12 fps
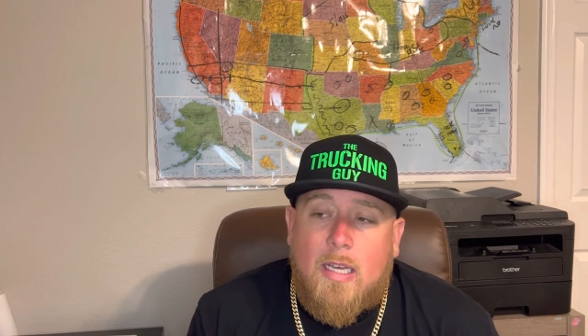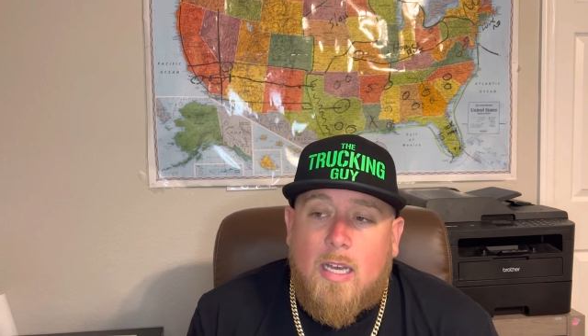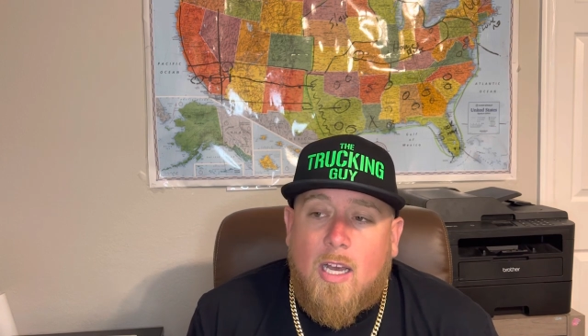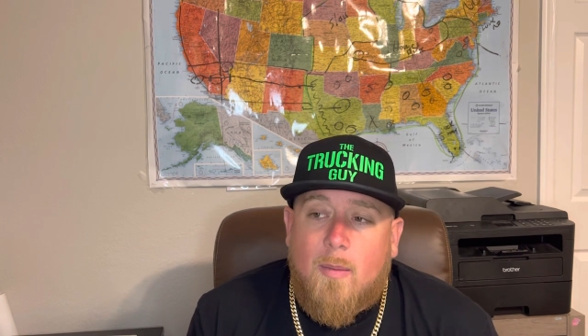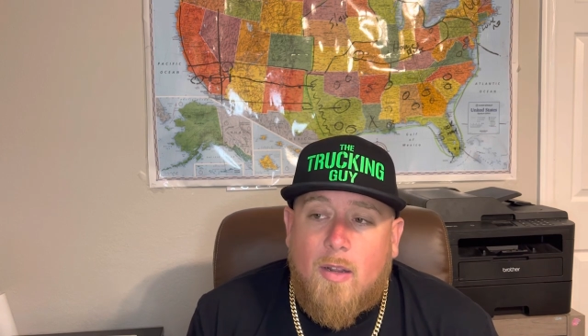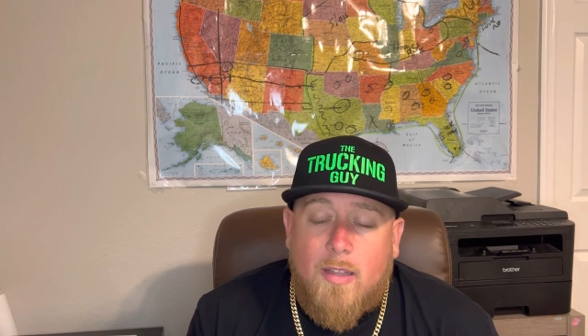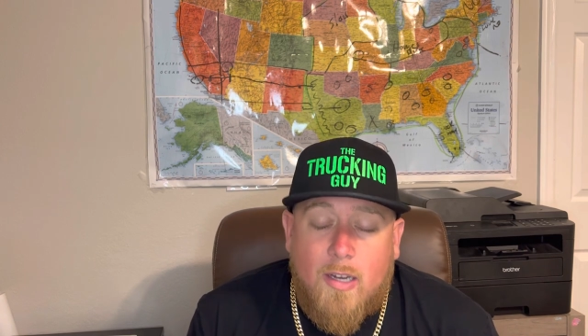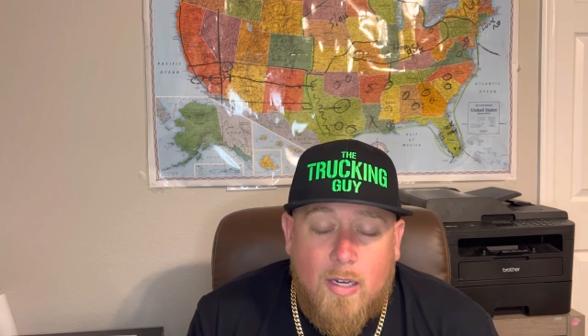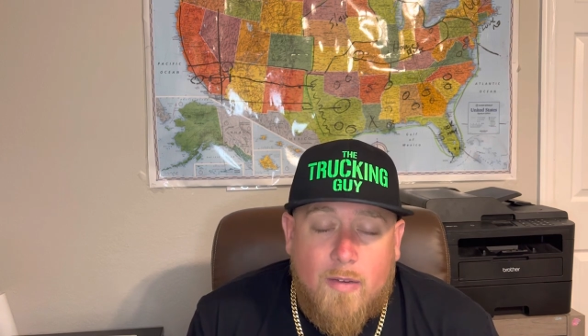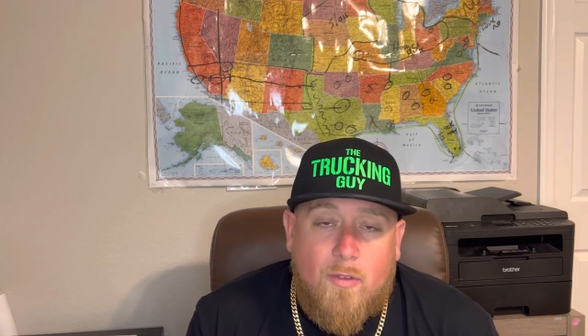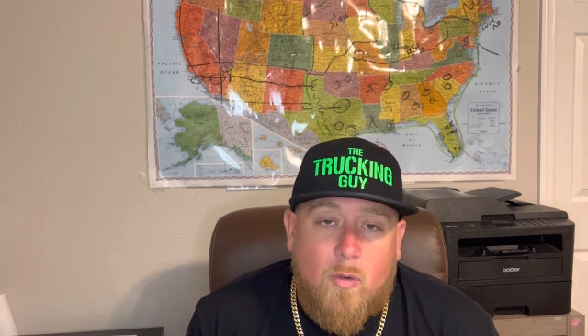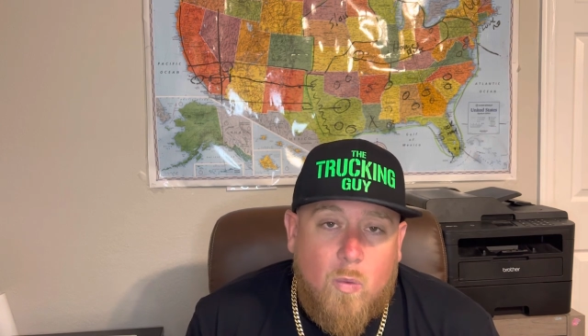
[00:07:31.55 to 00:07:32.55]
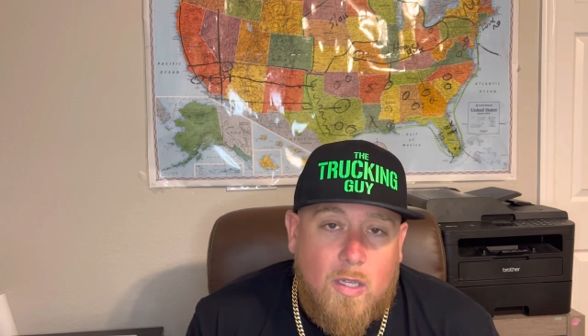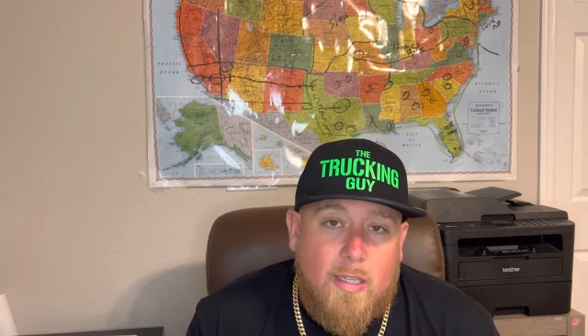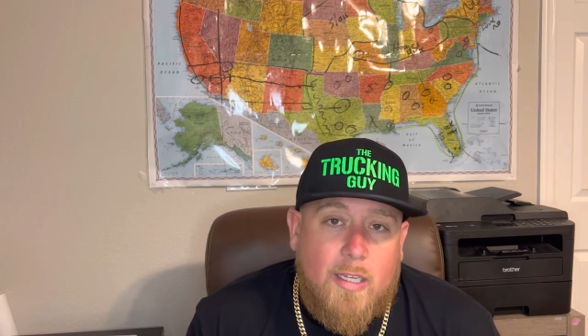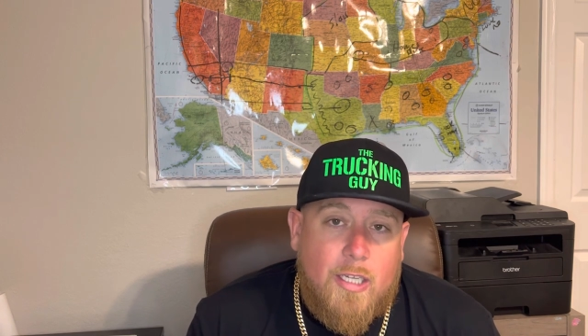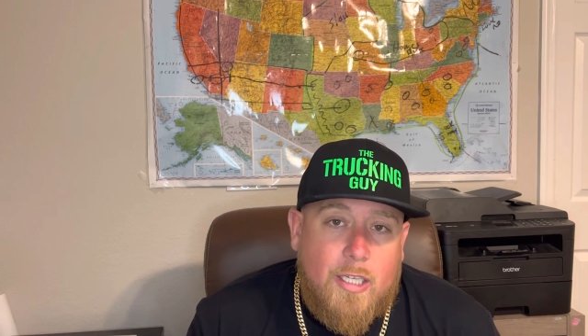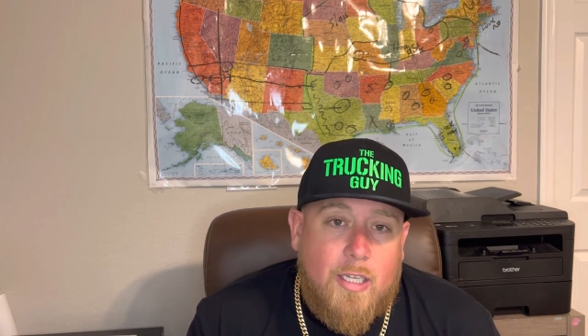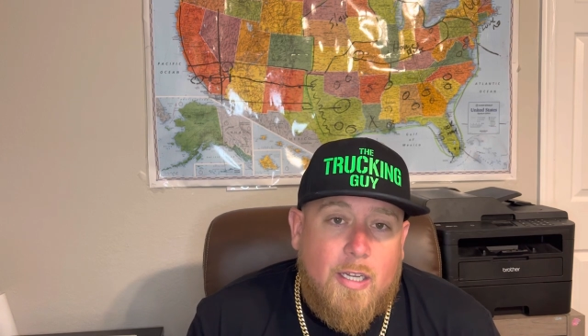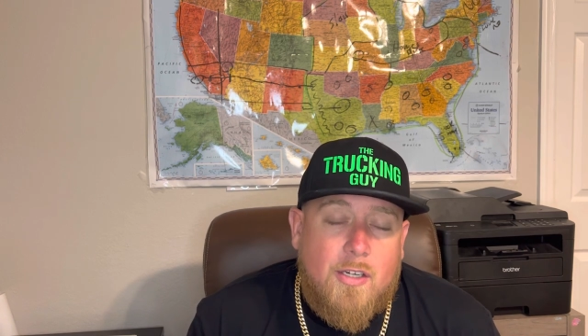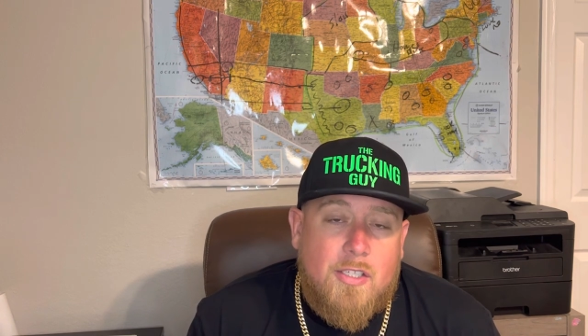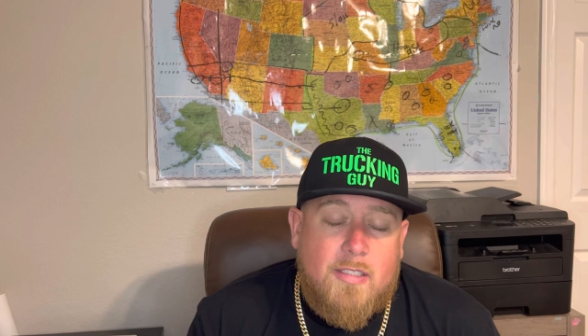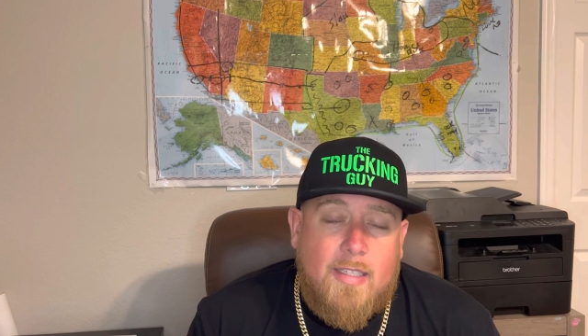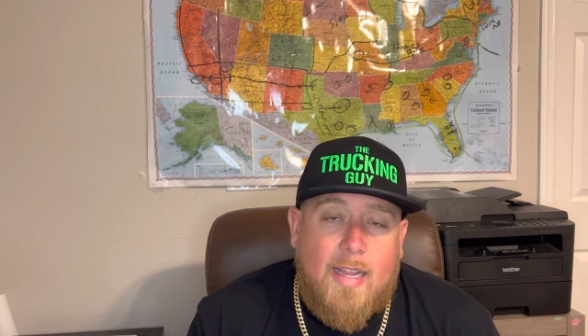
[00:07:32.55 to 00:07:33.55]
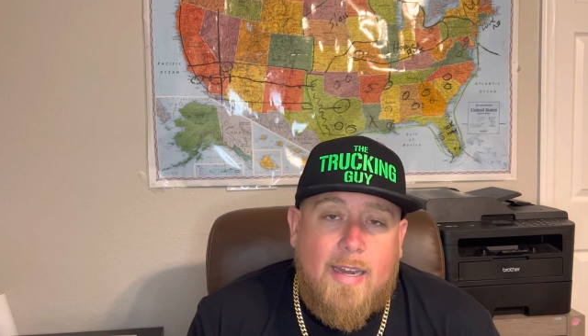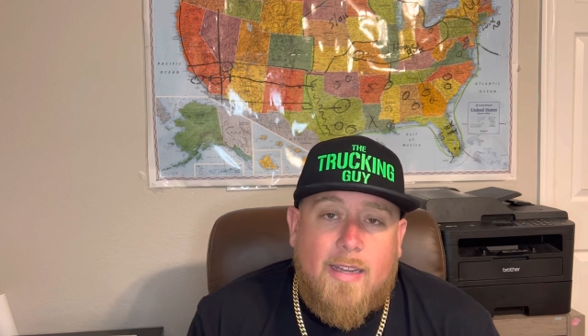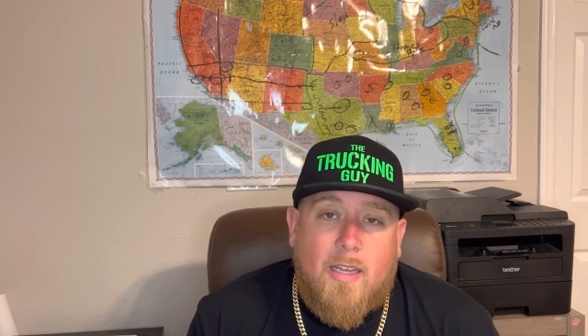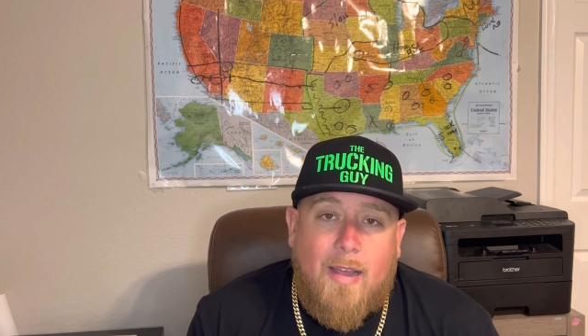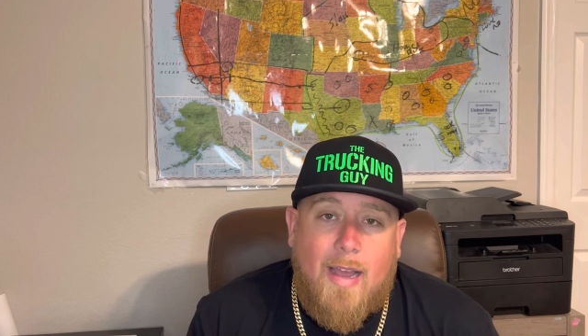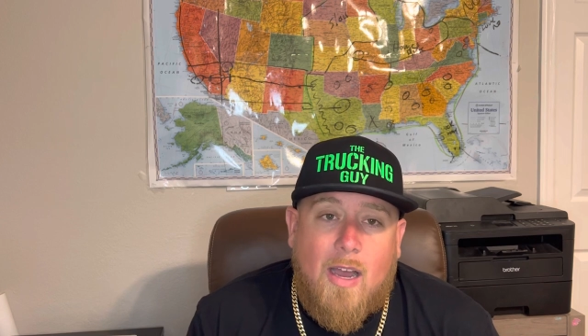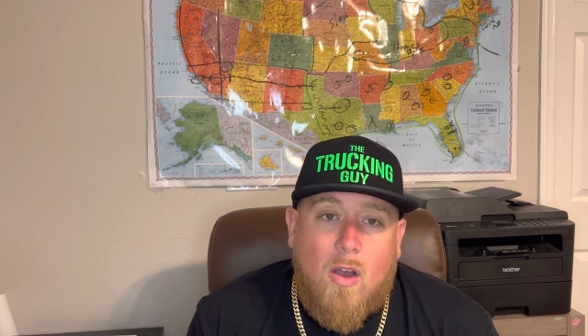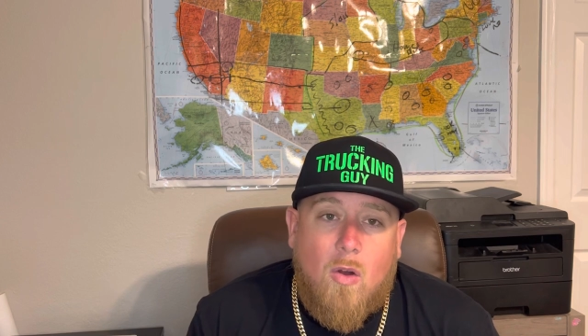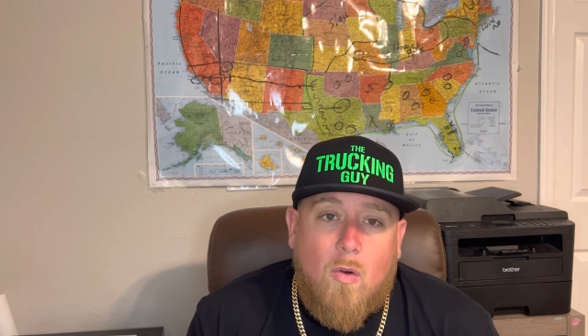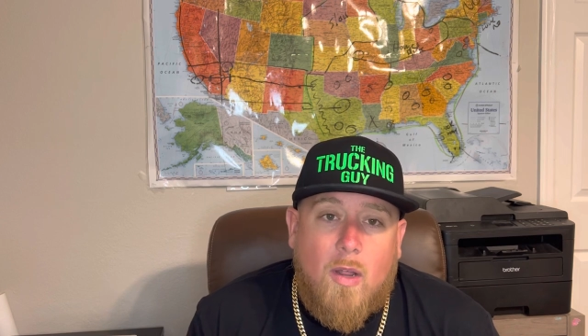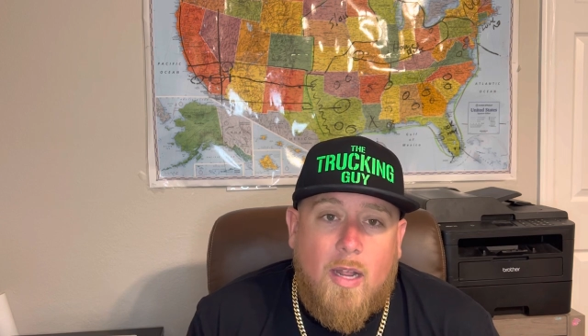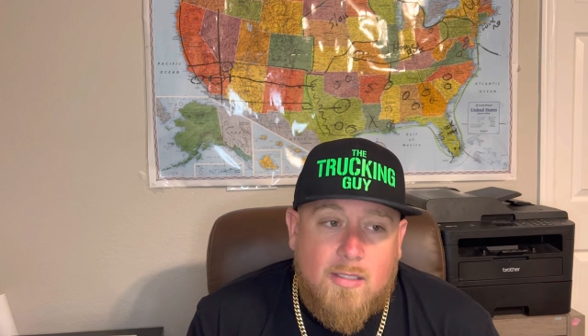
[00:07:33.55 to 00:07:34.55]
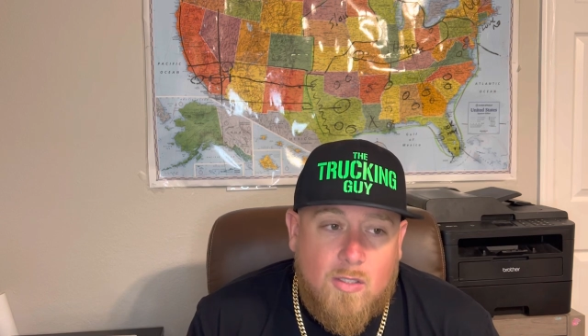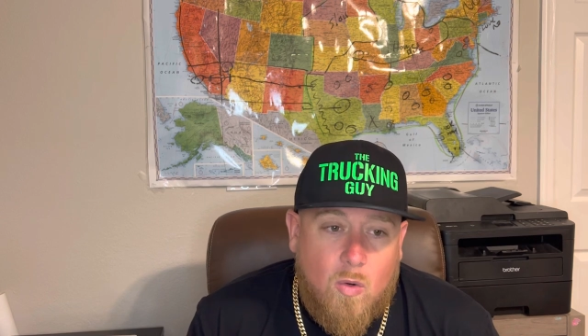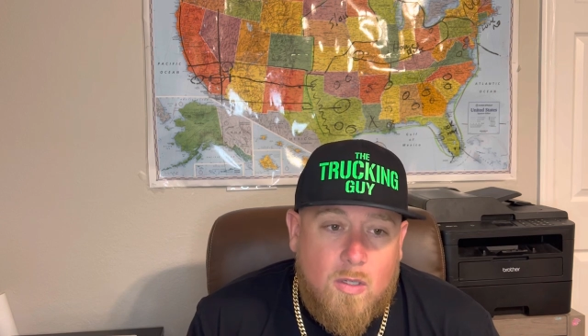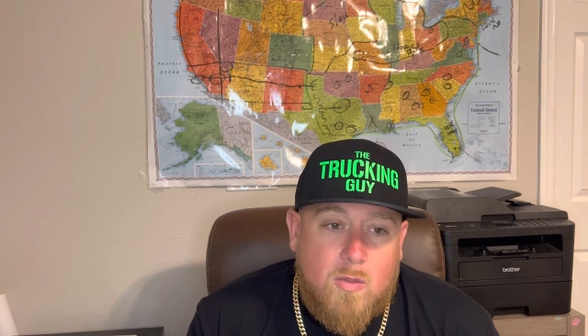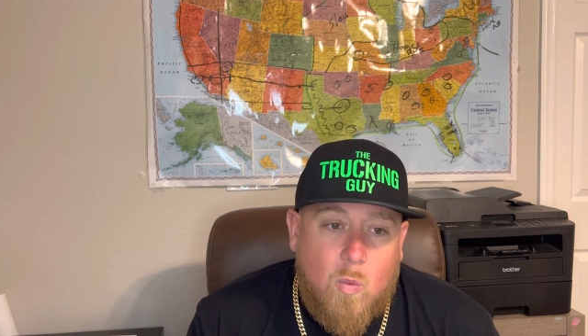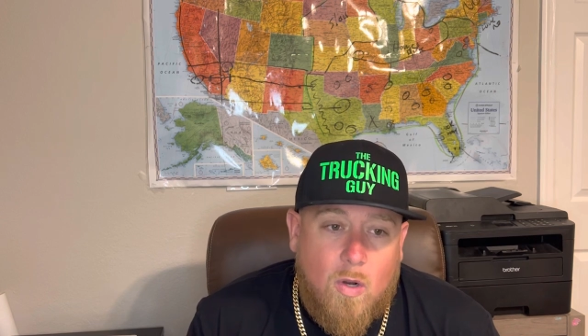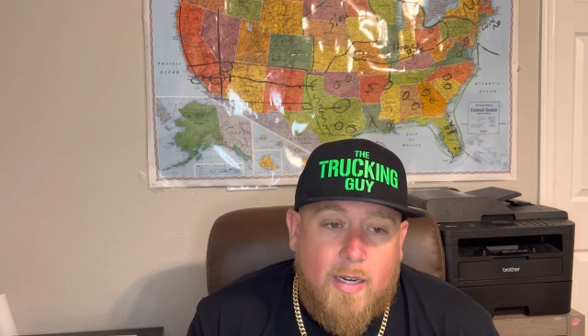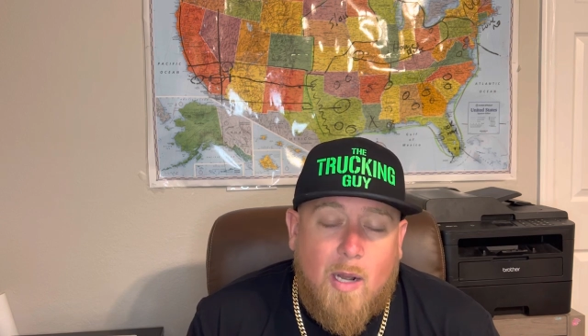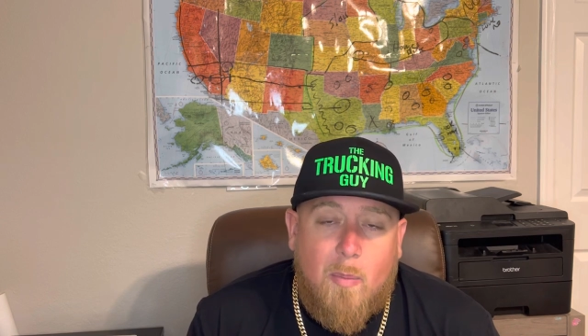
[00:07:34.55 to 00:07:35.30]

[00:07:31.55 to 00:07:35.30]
It'll give you really a good understanding of how escorts work,